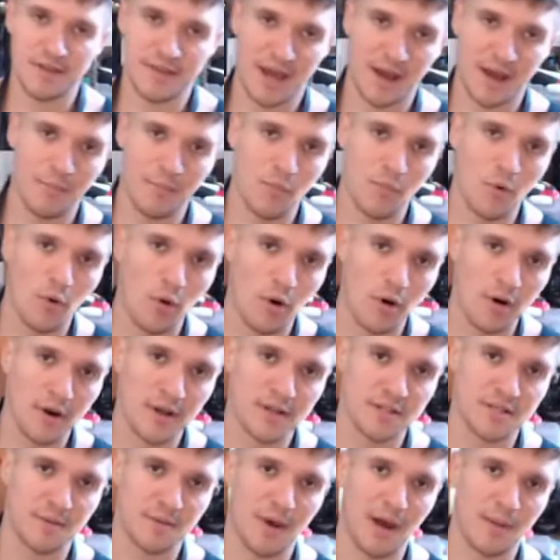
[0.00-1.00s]
that more
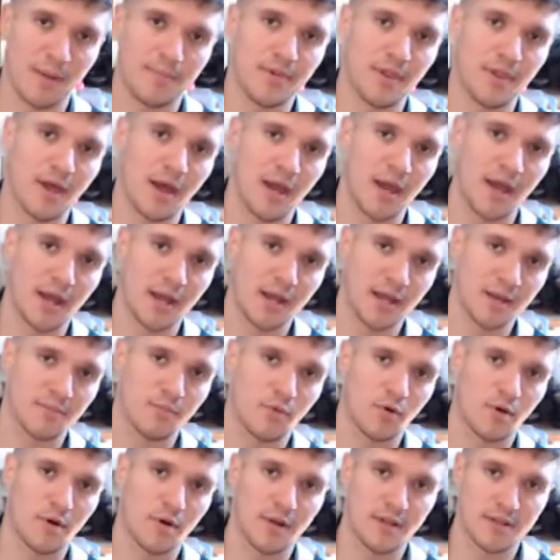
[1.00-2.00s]
into my playing and
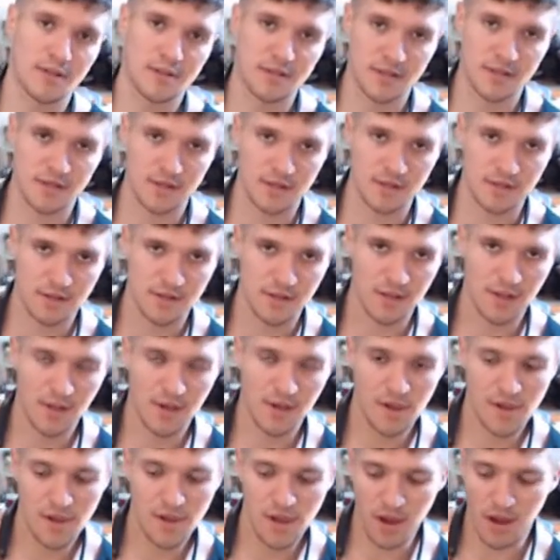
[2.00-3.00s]
more into
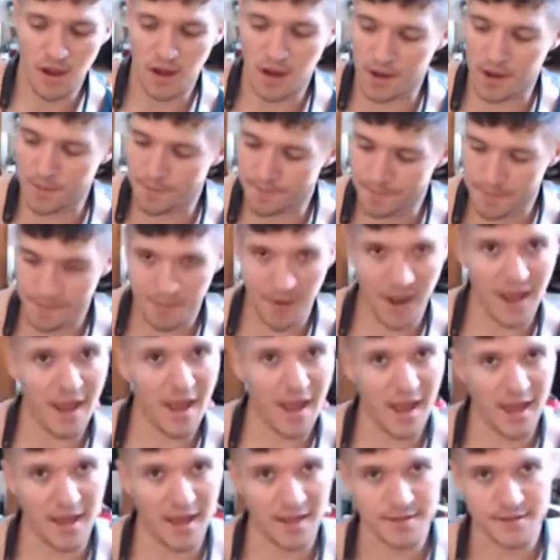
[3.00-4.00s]
my
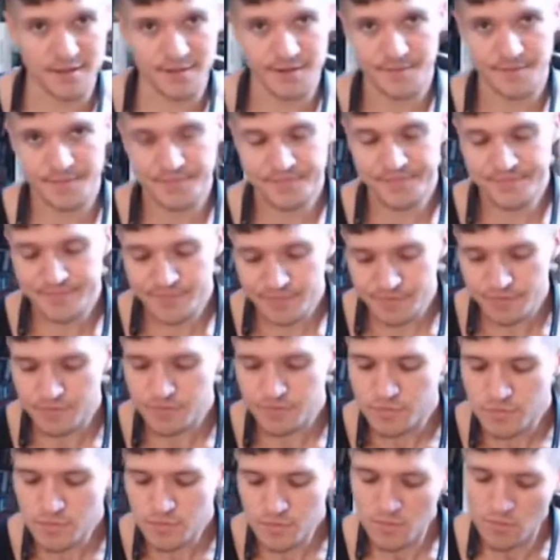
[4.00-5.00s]
hands.
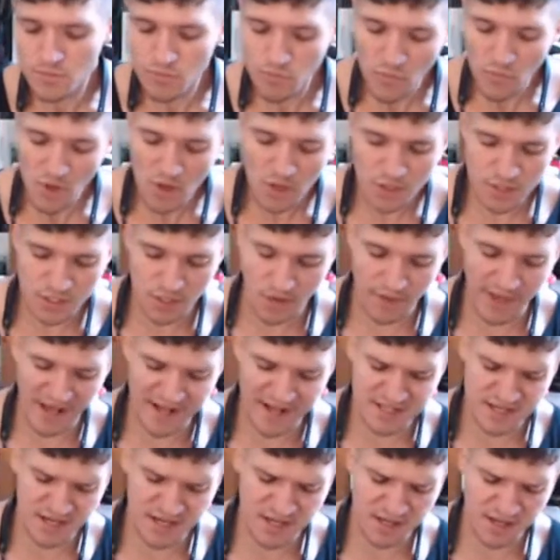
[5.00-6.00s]
So
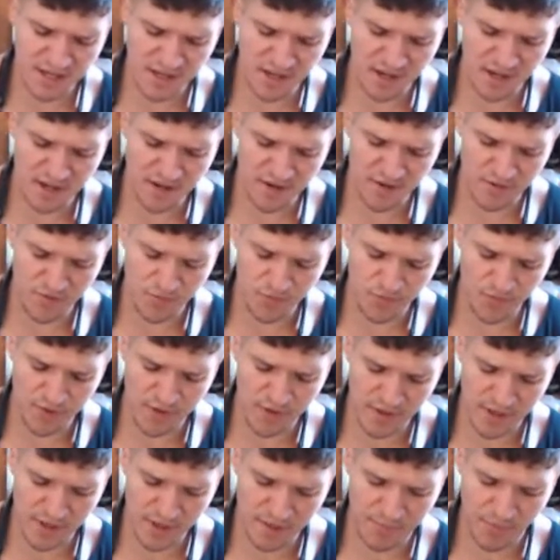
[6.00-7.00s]
that's a
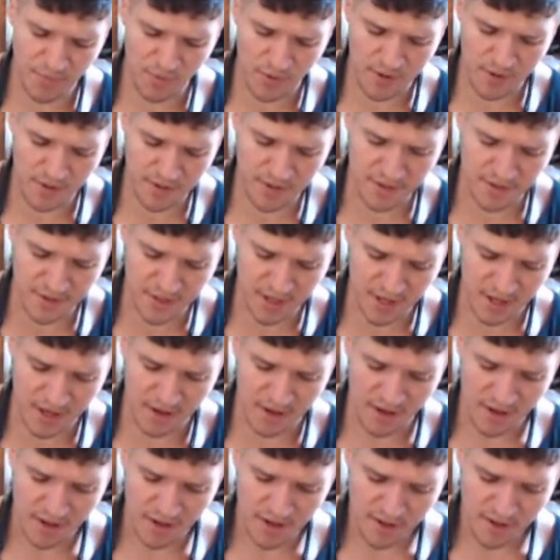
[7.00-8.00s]
really important
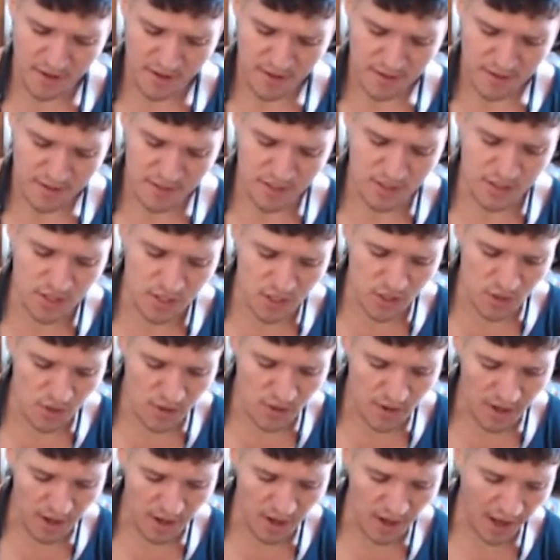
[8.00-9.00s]
thing to
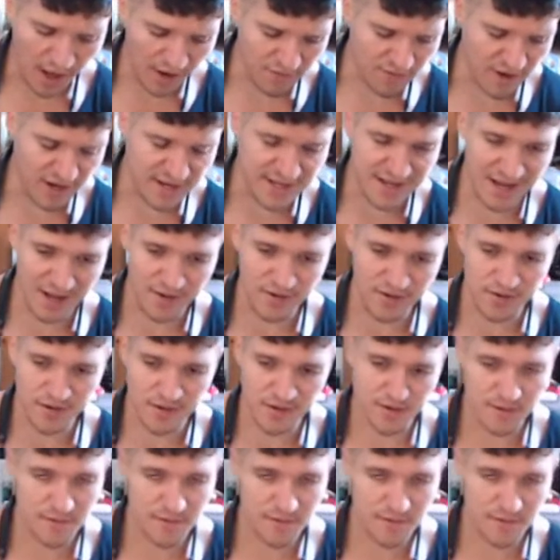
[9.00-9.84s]
do. I write down